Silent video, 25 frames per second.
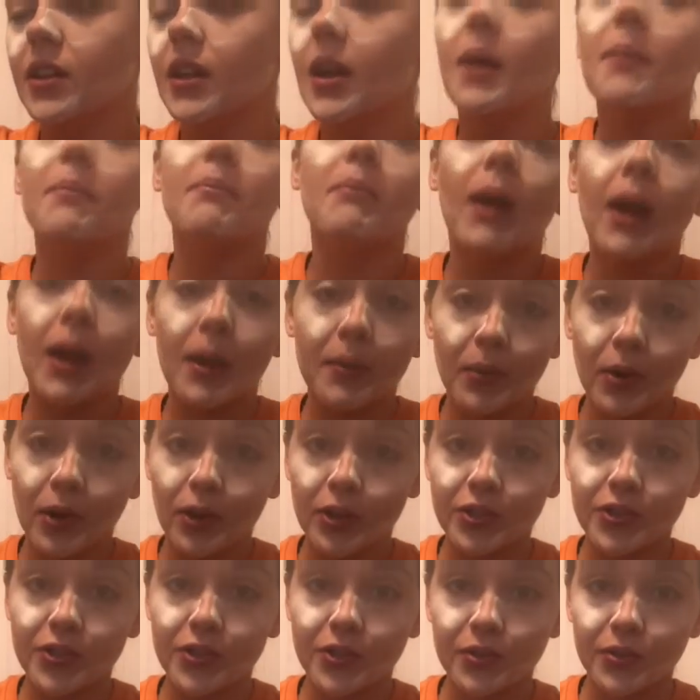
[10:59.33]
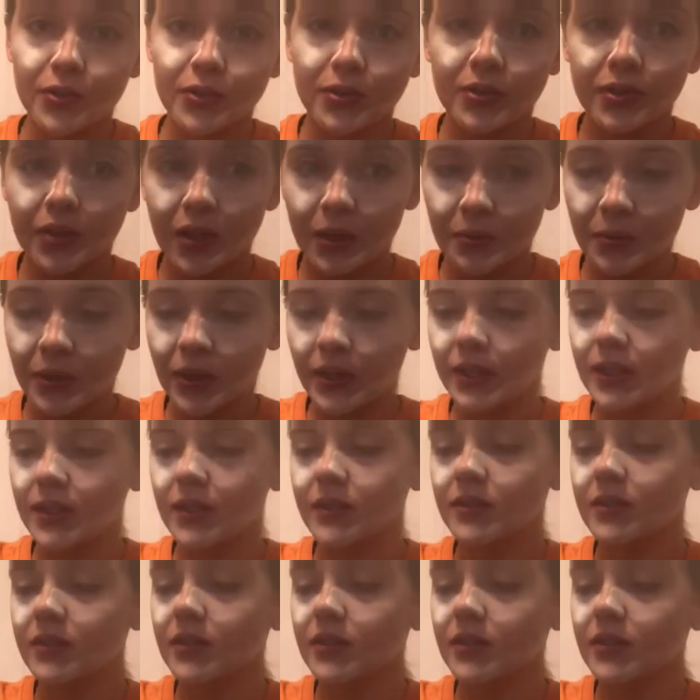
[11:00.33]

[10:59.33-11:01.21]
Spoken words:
My personal opinion.